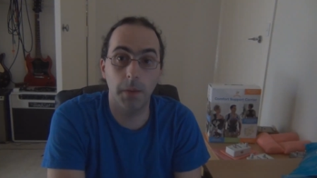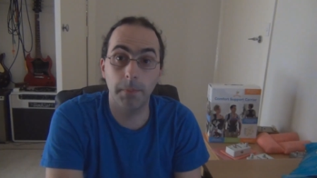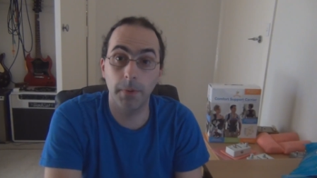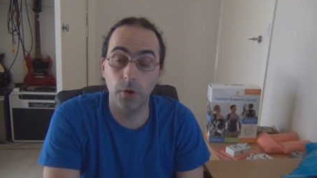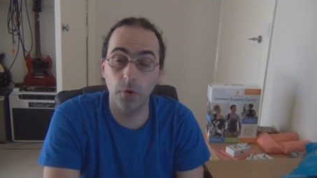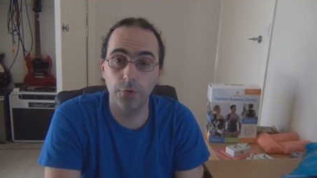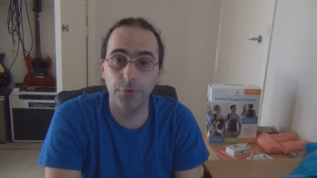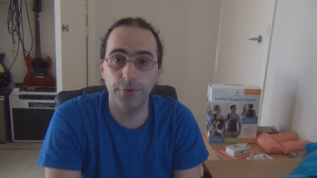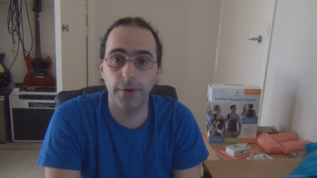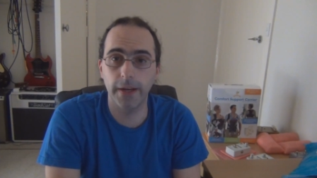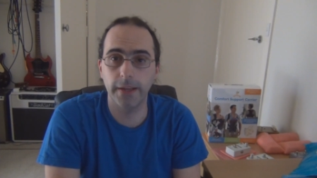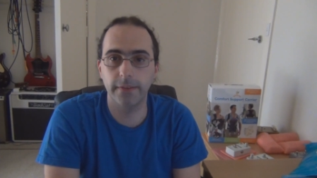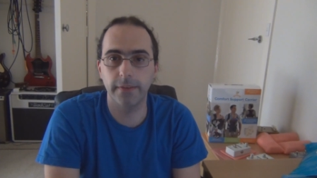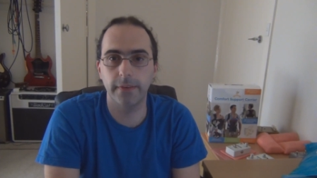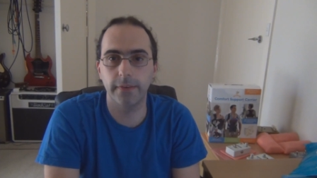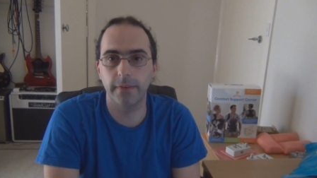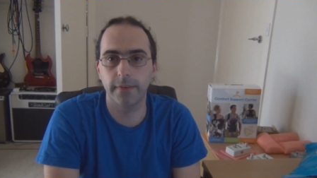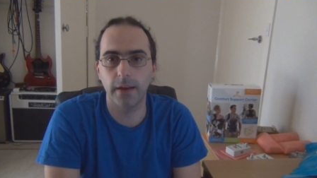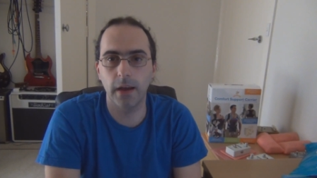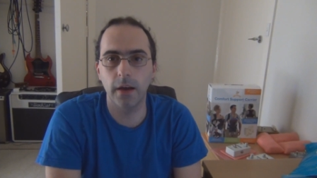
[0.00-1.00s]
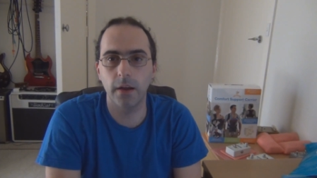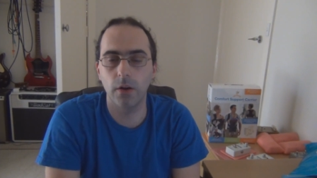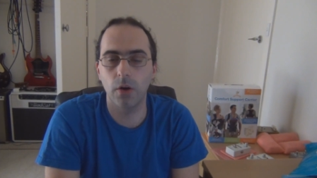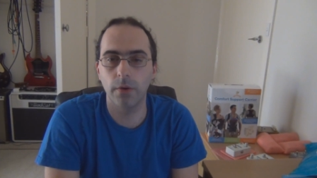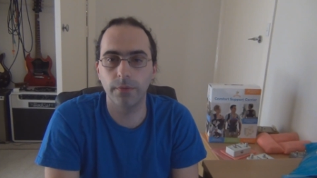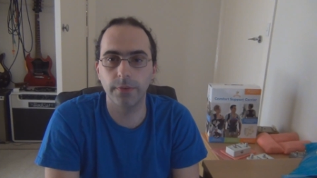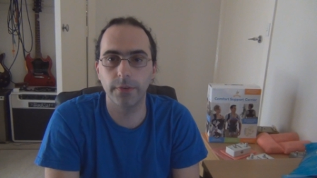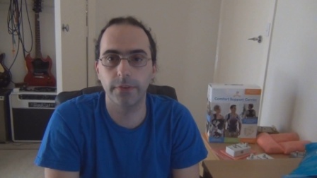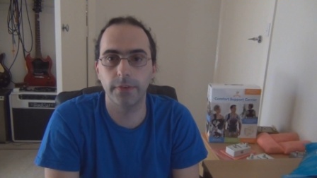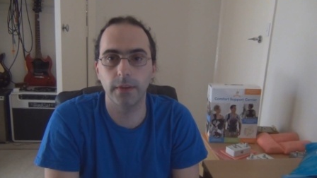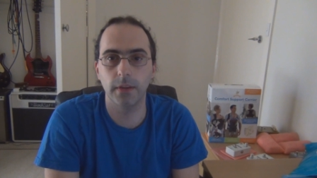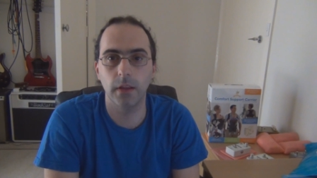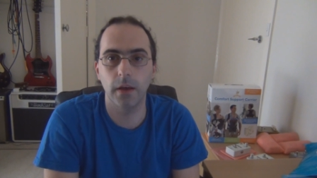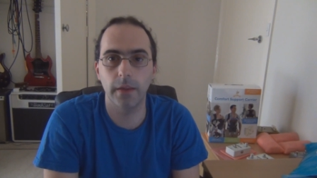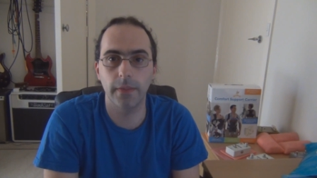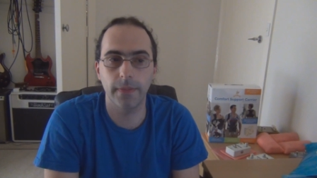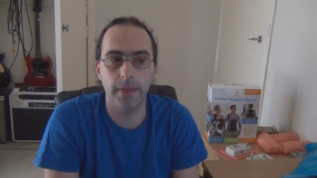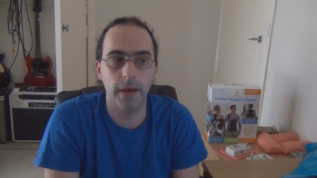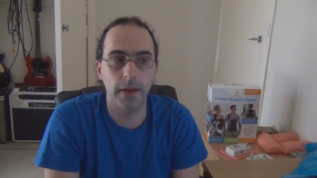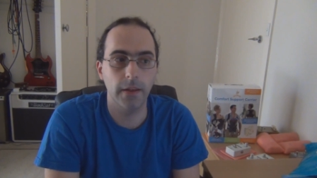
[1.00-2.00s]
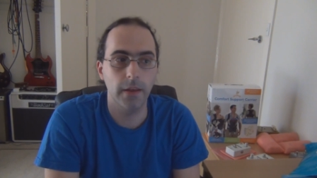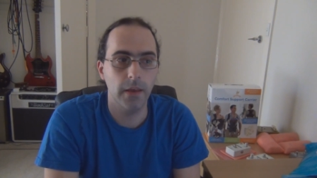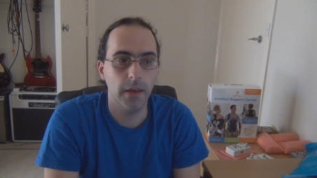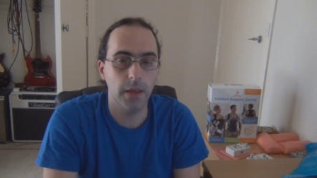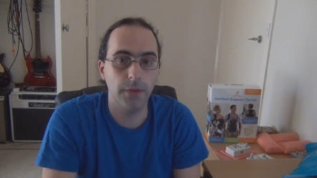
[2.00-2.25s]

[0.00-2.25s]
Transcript: But all transistors aren't obviously like that.